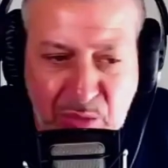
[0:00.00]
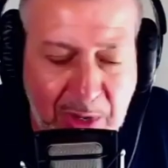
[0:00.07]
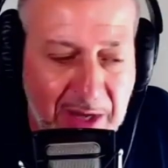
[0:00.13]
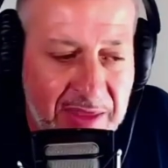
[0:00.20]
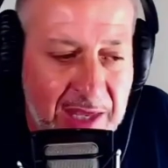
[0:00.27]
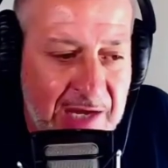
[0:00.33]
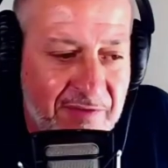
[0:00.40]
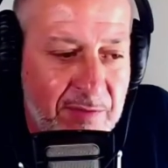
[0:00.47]
I want to
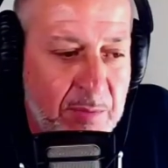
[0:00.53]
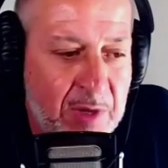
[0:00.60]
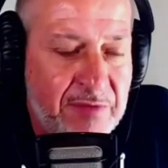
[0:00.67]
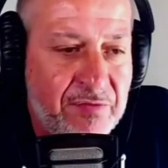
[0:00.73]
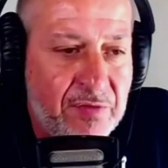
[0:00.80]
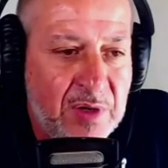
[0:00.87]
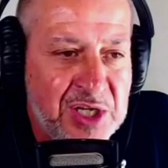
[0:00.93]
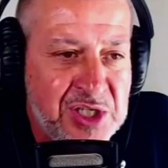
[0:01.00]
thank everybody
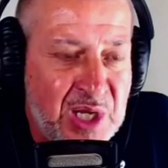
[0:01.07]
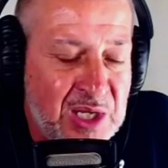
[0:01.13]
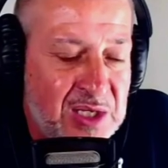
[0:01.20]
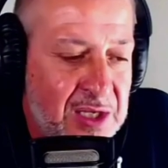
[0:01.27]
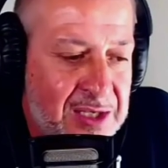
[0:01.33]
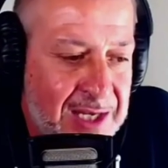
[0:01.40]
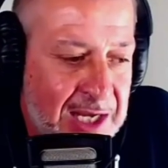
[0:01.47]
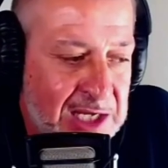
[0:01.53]
for listening
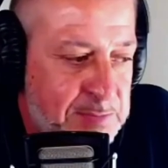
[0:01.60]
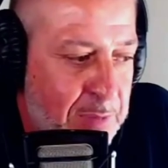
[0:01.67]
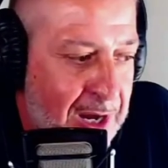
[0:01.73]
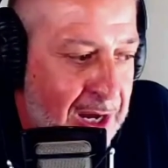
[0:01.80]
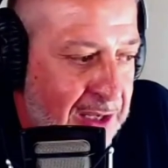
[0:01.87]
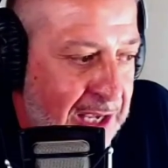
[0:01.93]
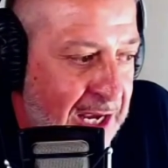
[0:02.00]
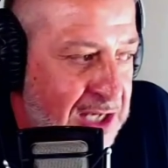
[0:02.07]
to today's
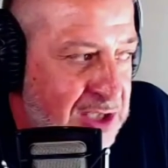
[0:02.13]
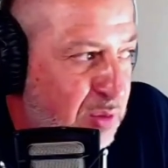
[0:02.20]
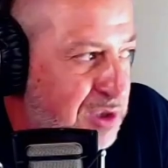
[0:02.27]
podcast.